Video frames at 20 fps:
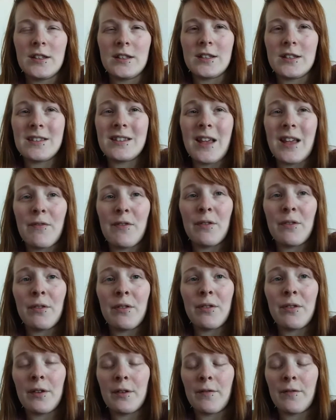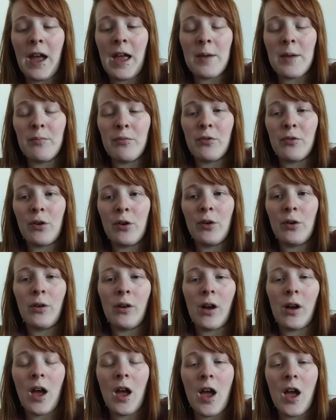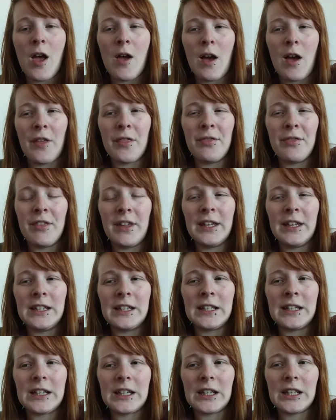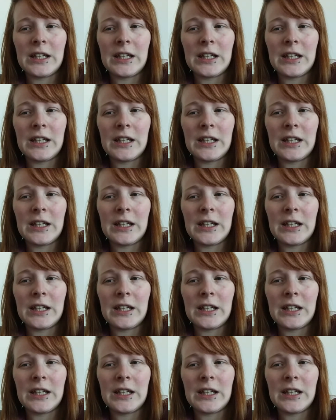the 7th of April. I think